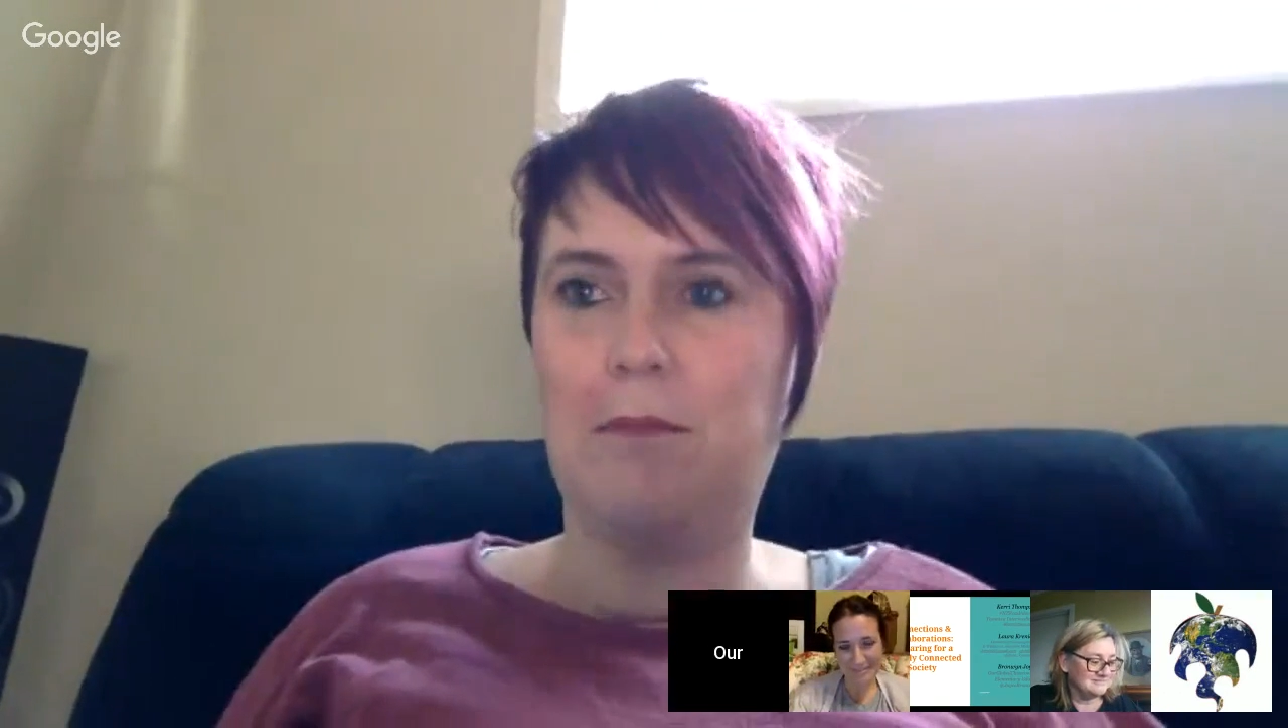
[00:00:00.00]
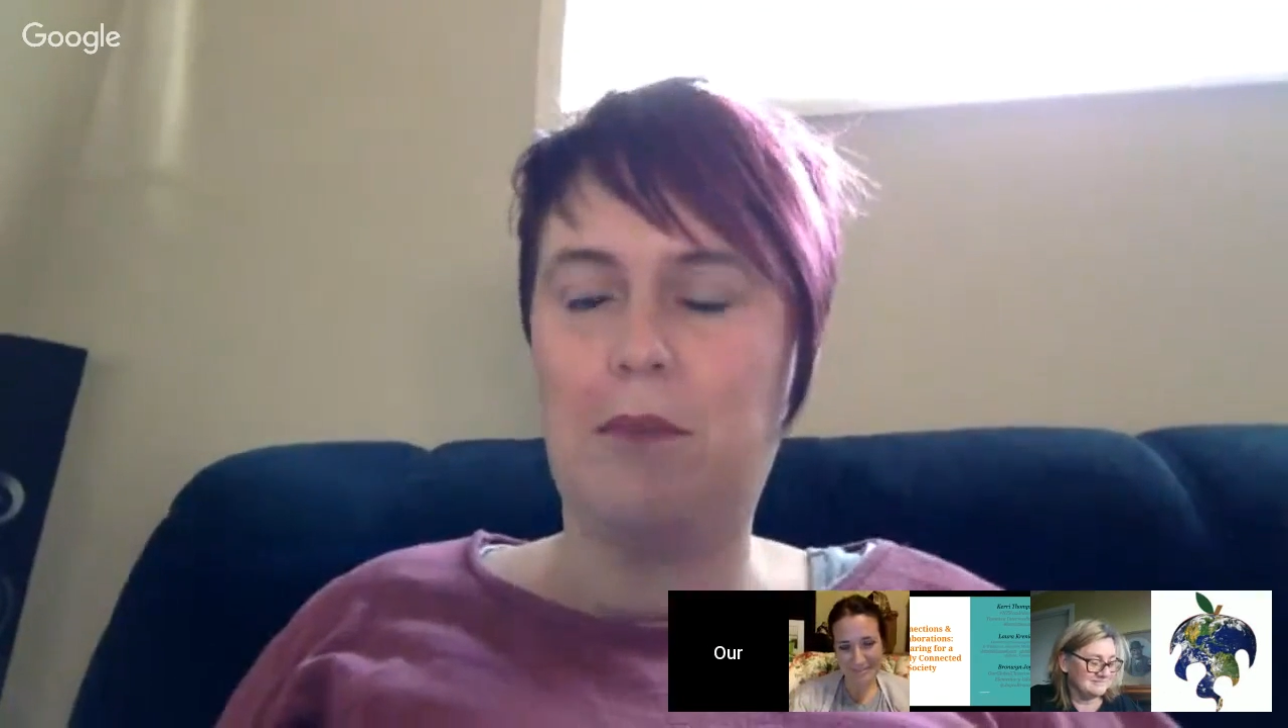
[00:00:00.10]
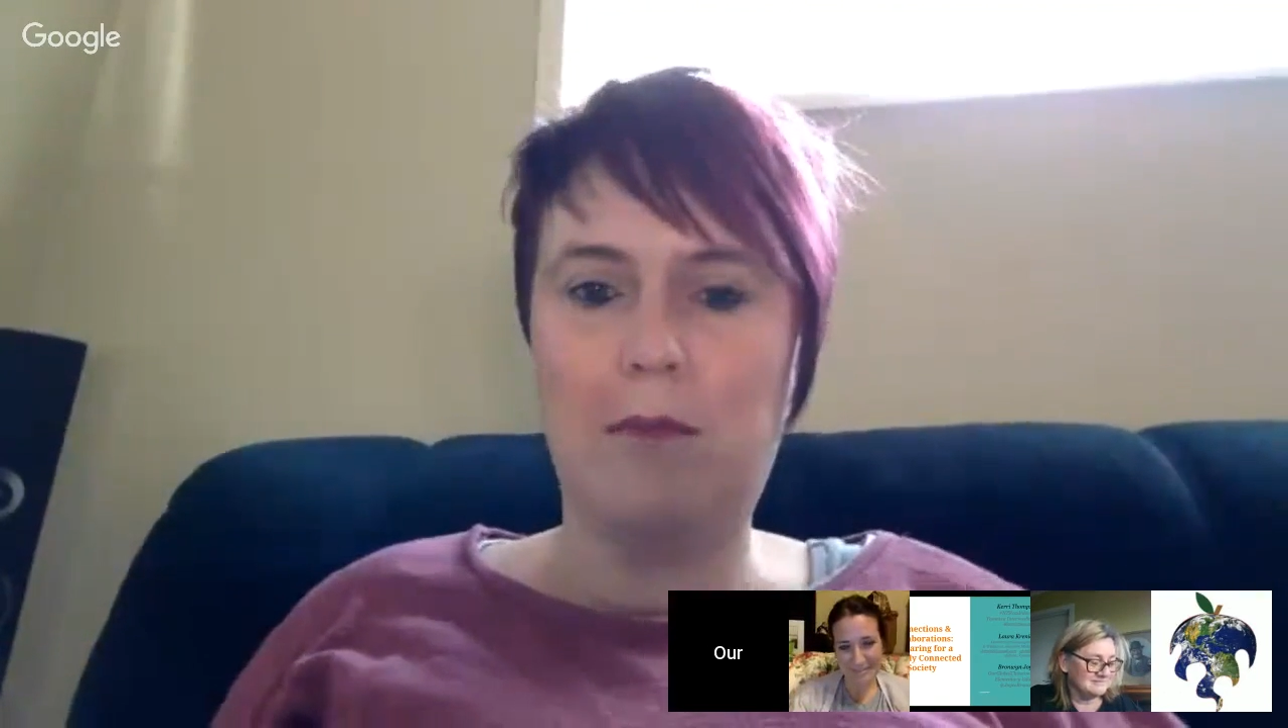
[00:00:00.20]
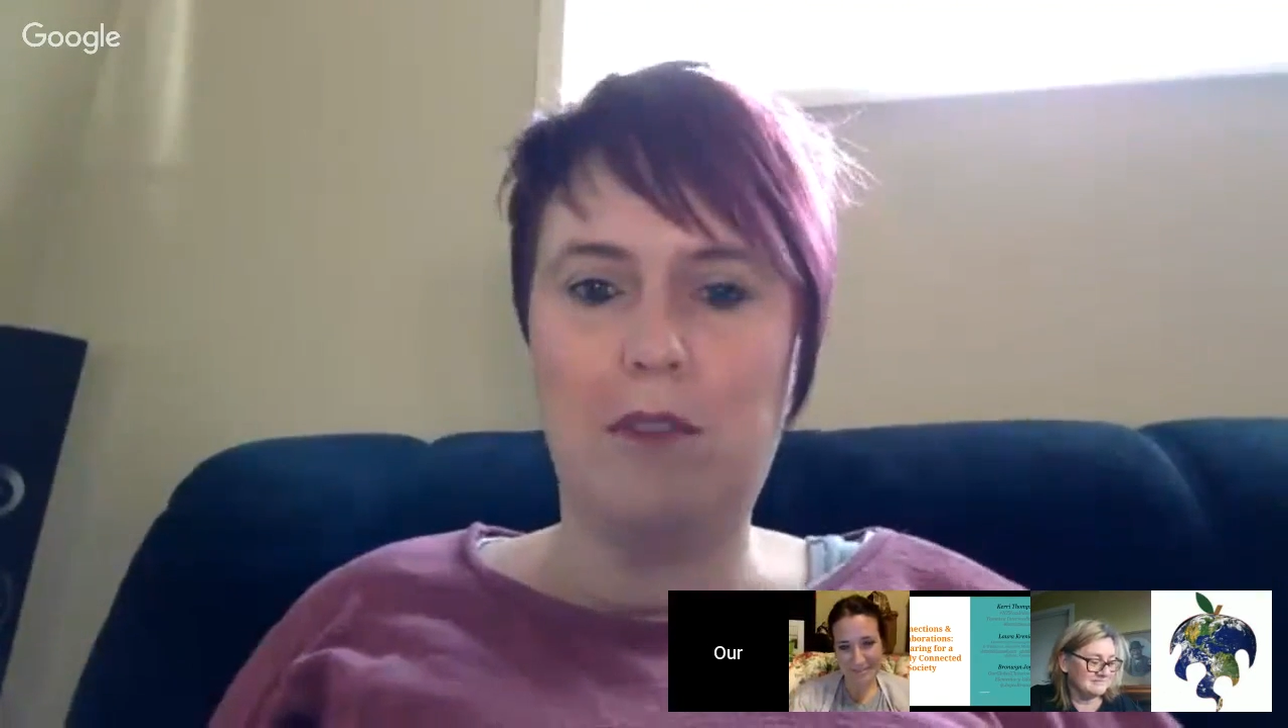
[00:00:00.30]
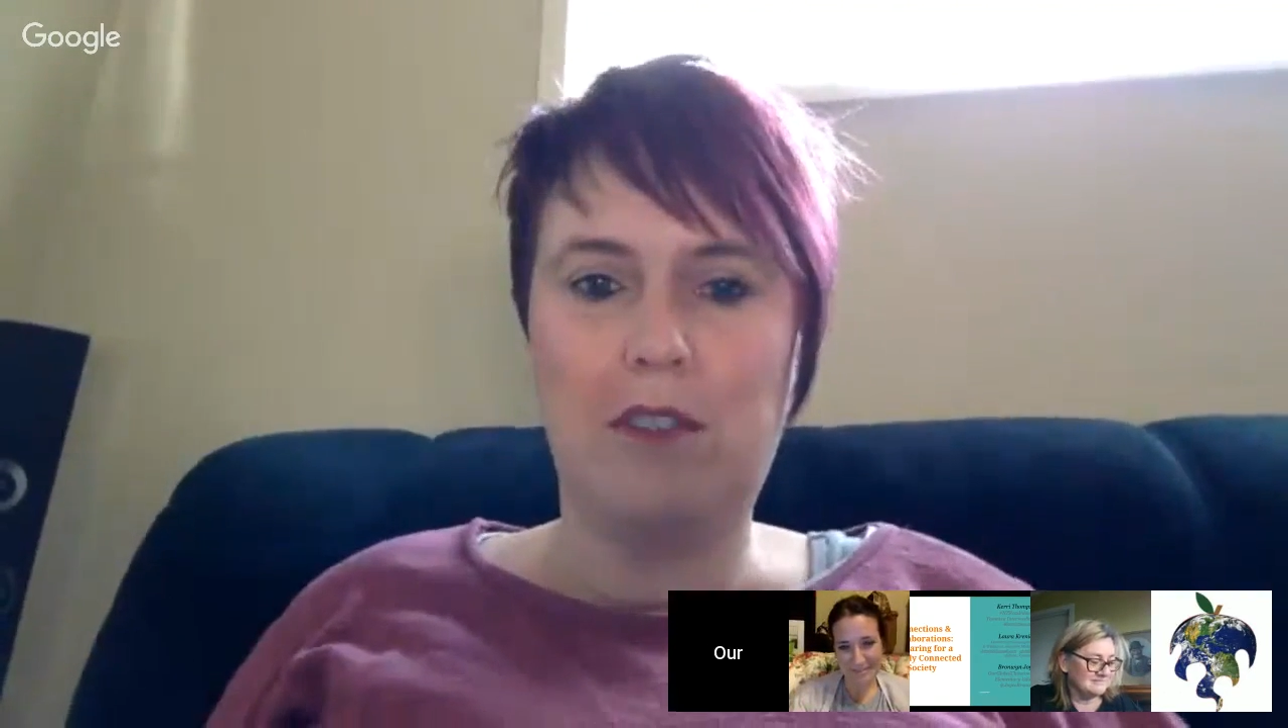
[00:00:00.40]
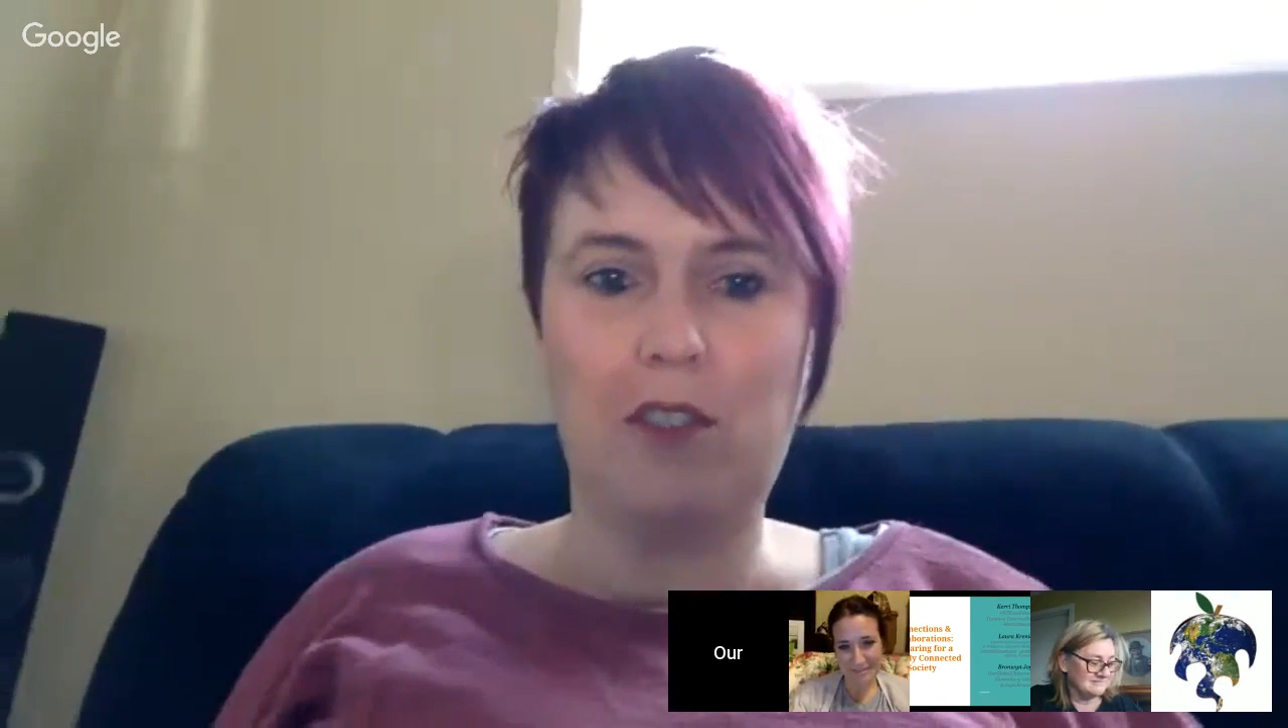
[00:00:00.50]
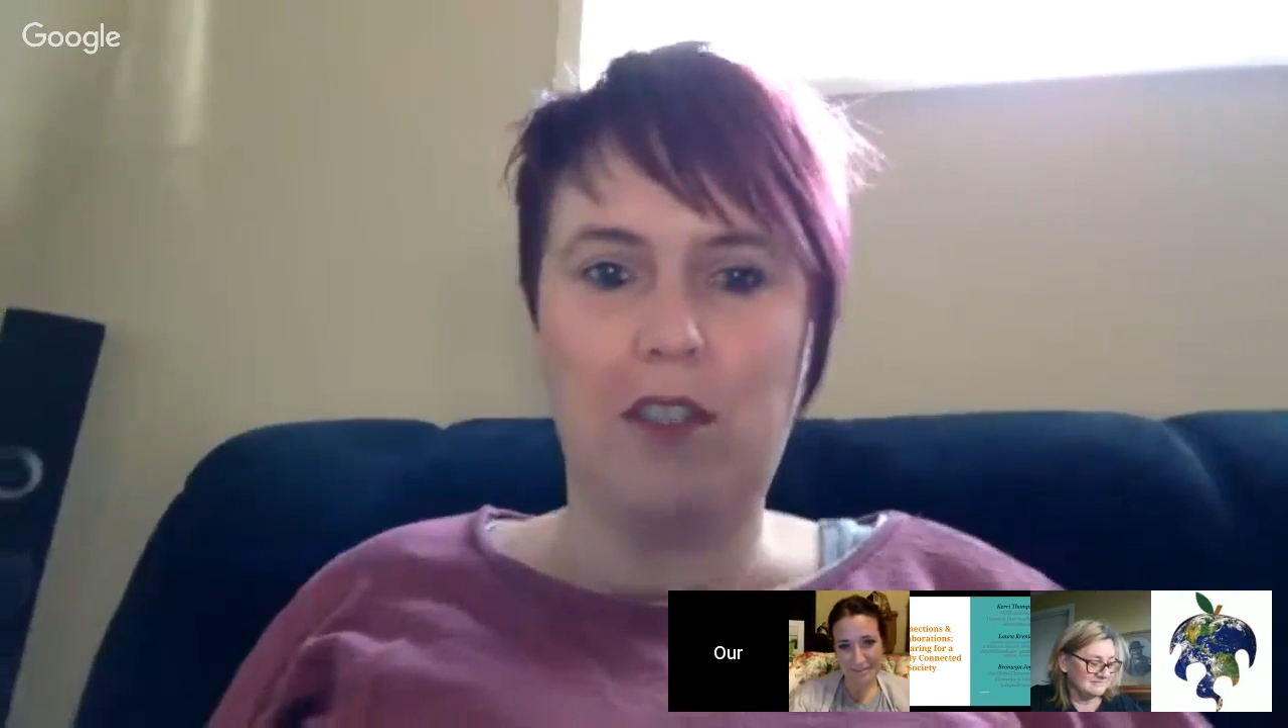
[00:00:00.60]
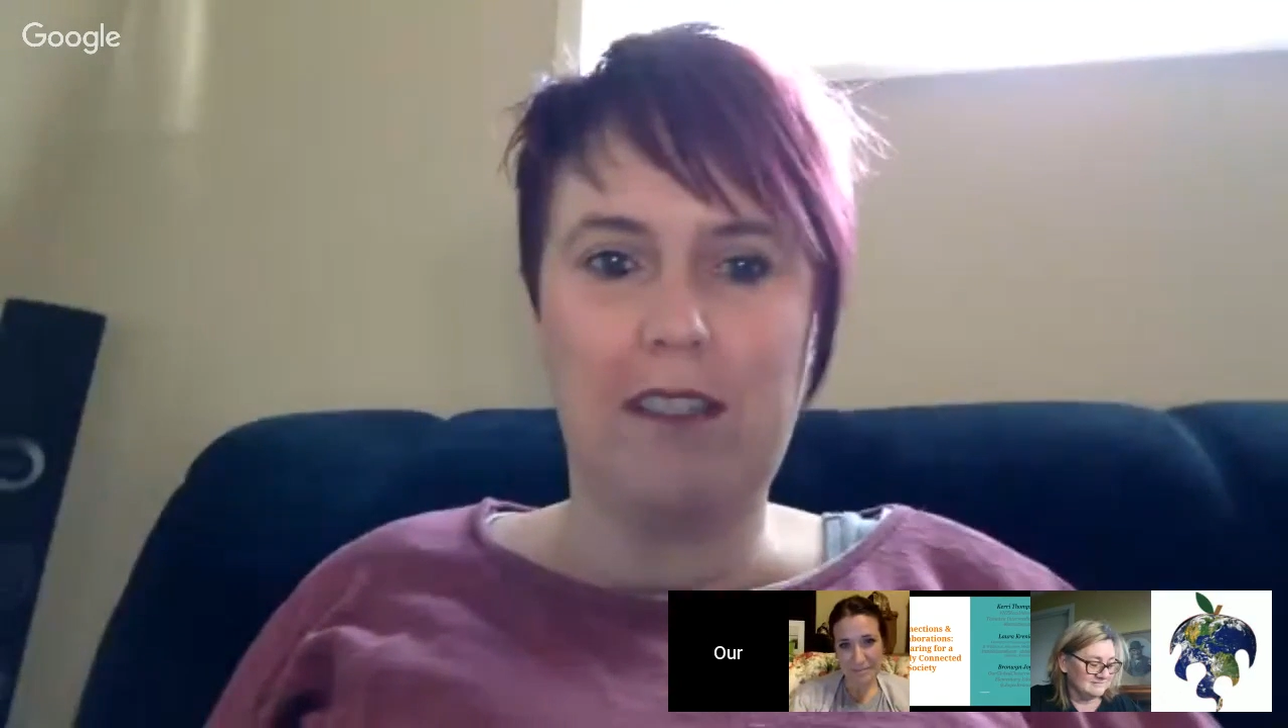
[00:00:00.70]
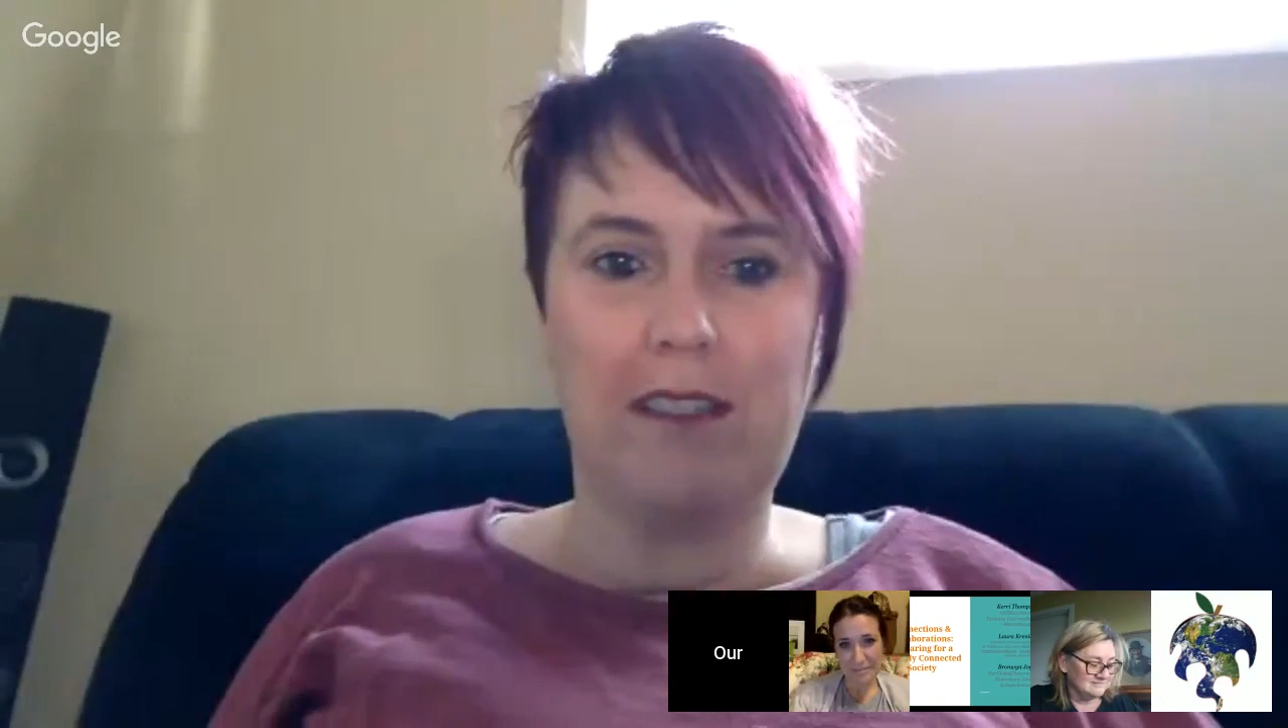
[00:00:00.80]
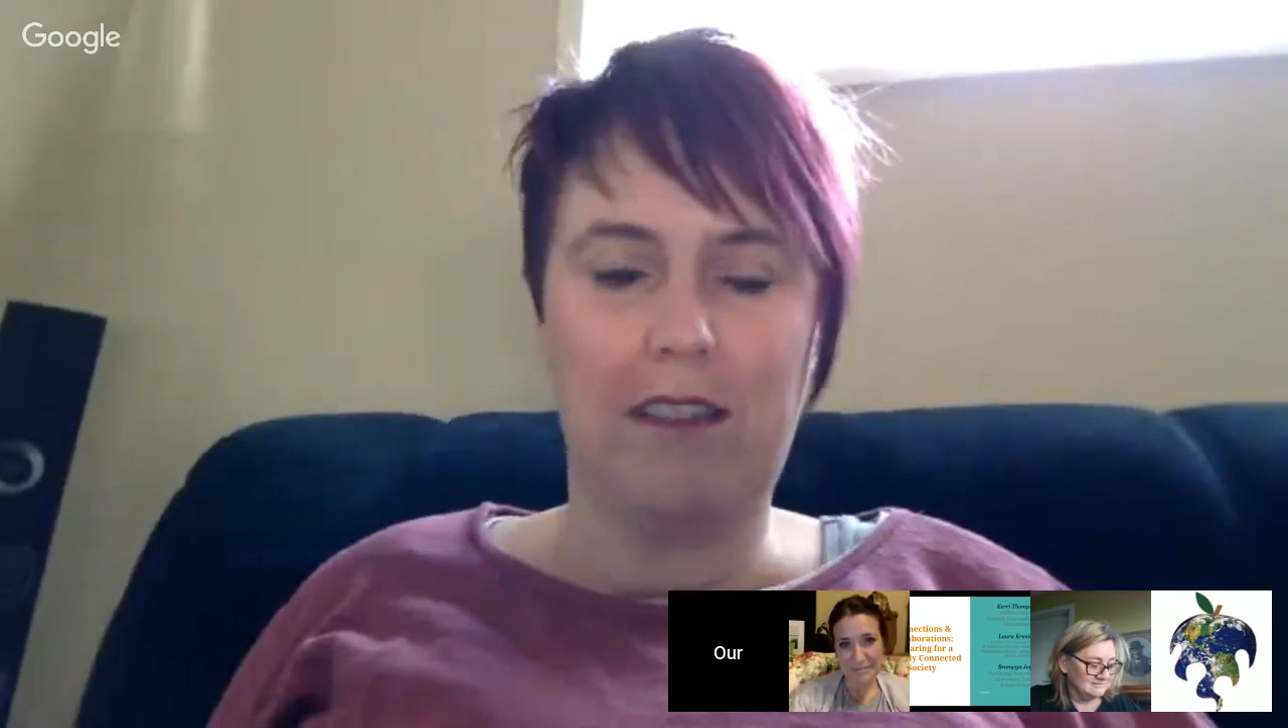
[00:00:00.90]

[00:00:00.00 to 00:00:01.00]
Bronwyn Joyce.